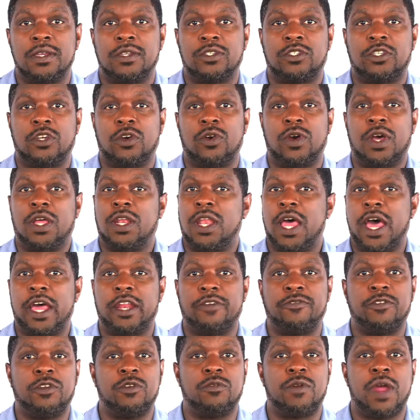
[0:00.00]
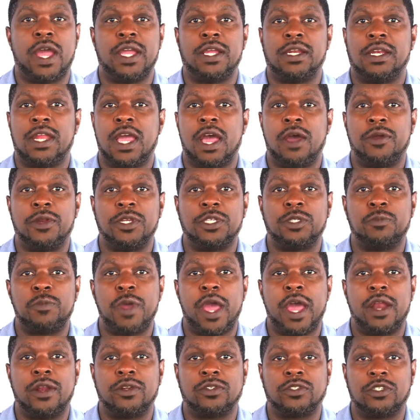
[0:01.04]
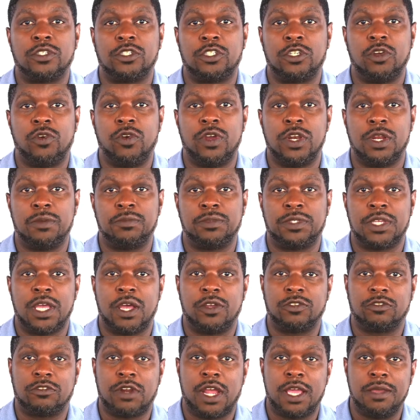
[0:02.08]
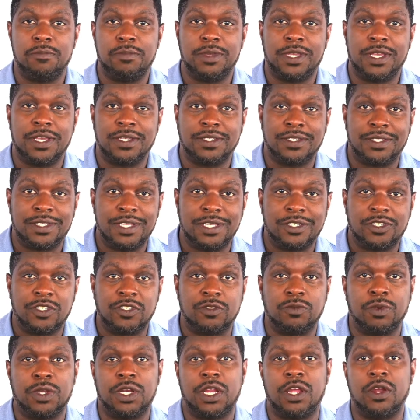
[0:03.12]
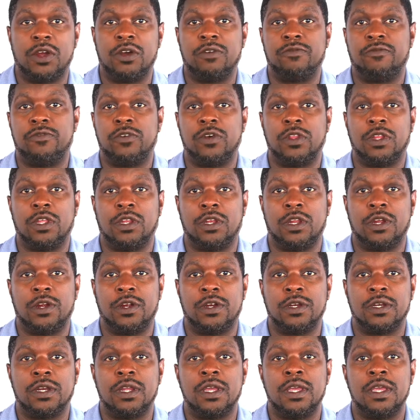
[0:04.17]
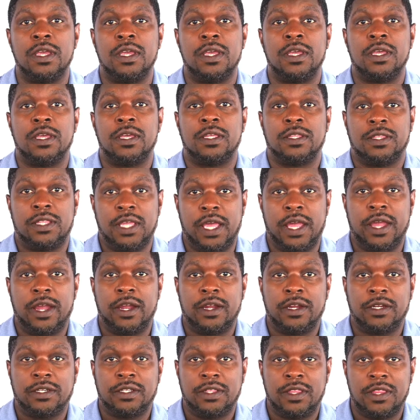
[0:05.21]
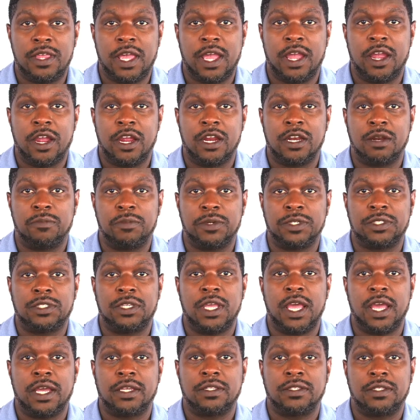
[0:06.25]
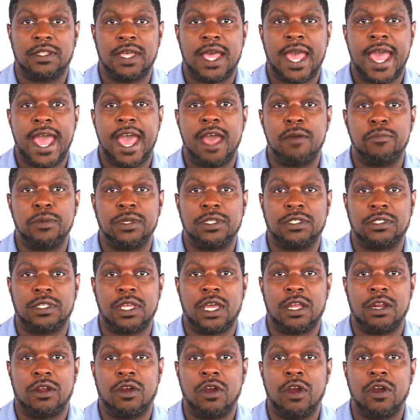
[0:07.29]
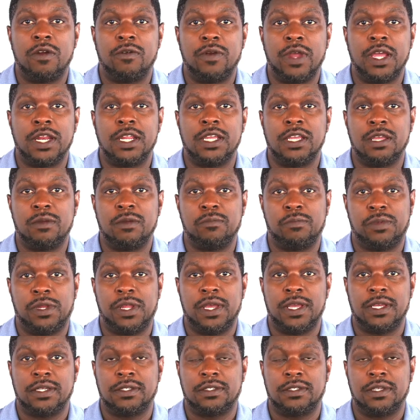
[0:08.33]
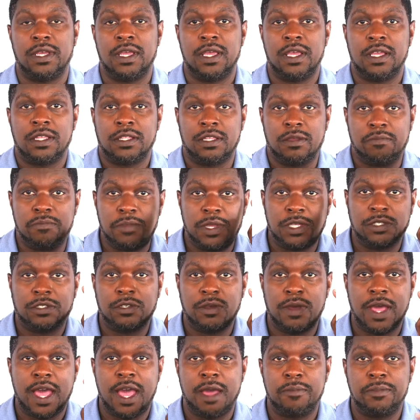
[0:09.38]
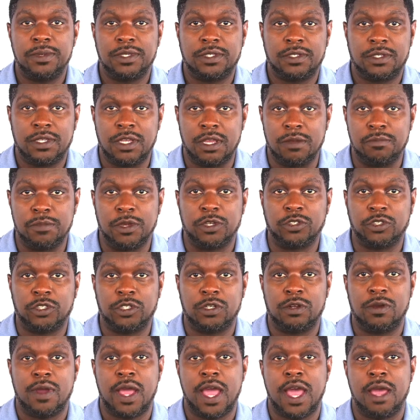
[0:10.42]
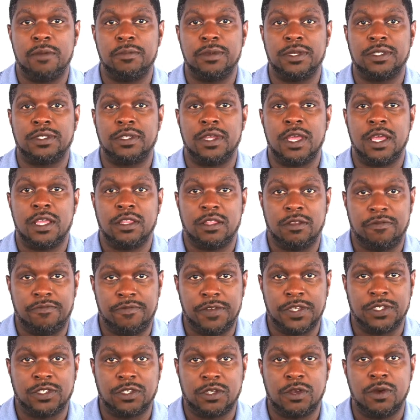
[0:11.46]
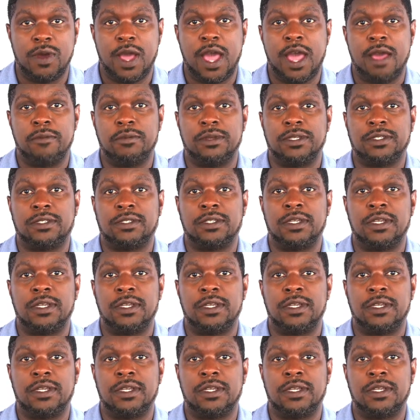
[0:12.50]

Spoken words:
So a lot of you right now, these patterns are showing themselves, right? Because this is when they're on full alert. They're there to protect the habits that are already in place. The mental habits, the emotional habits, the physical habits.